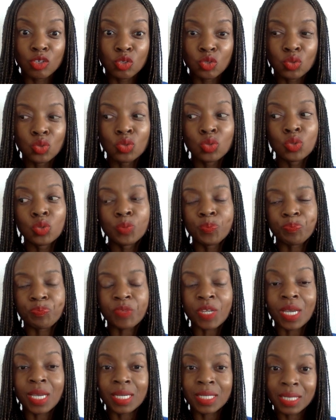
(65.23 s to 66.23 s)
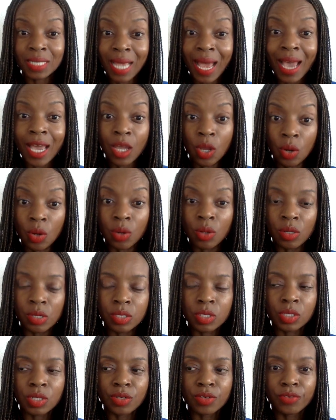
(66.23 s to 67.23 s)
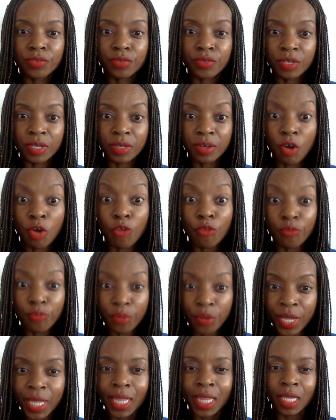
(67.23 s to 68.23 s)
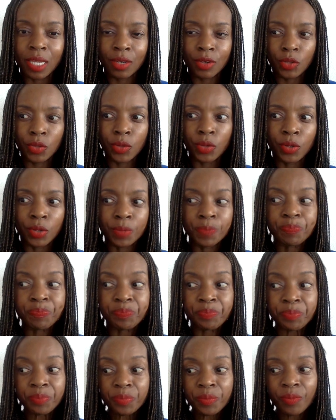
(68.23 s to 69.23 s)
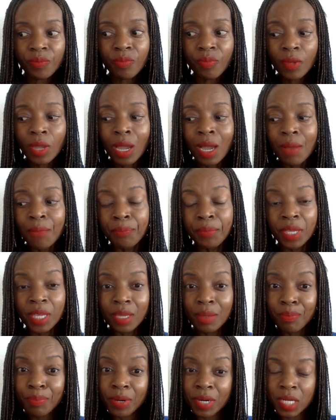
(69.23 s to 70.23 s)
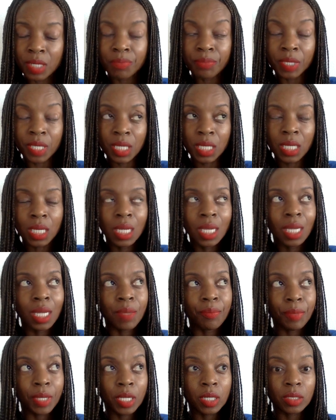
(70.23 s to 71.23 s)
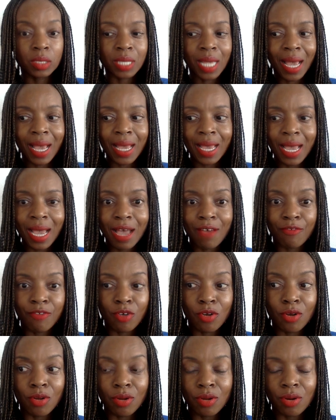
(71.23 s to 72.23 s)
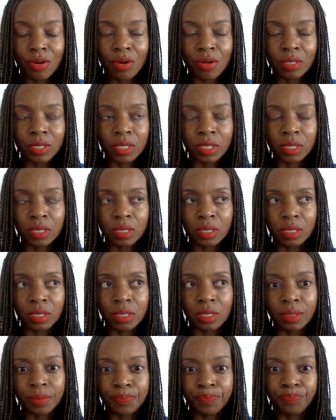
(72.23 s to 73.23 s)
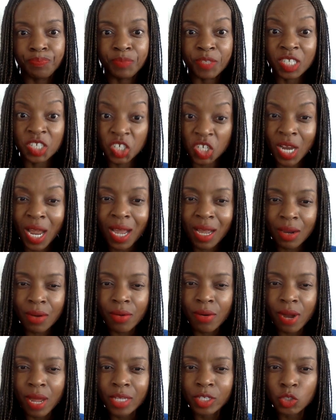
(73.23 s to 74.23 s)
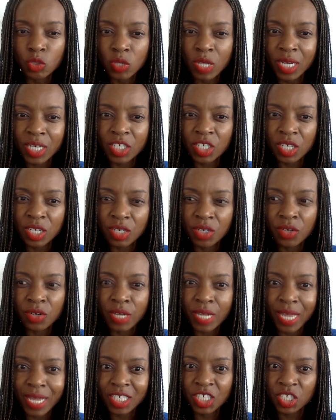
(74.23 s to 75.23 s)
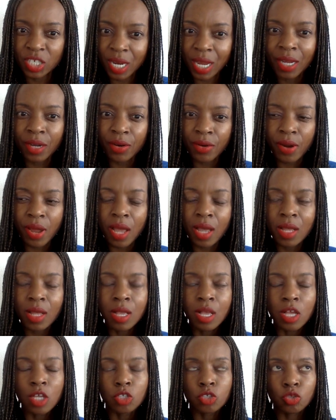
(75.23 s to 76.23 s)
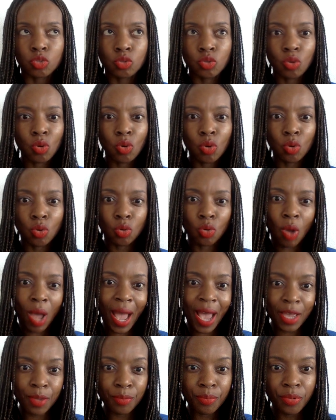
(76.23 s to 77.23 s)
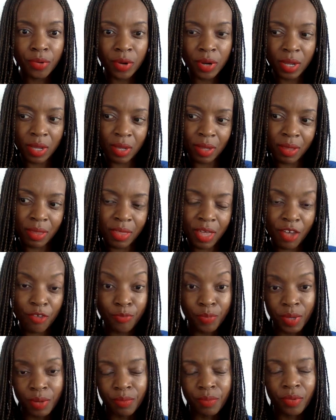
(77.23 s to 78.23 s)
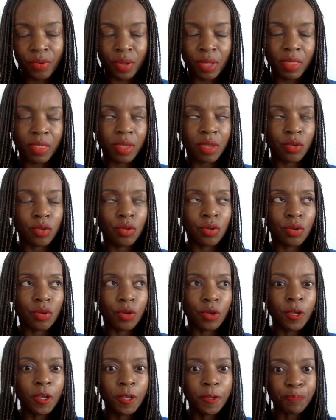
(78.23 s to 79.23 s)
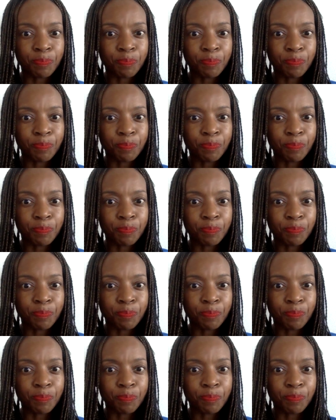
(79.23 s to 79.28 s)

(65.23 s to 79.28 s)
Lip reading: you do cycles of breathing. You know, me, because I have learned chakra, Sudarshan Kriya chakra. So I've been breathing, you know,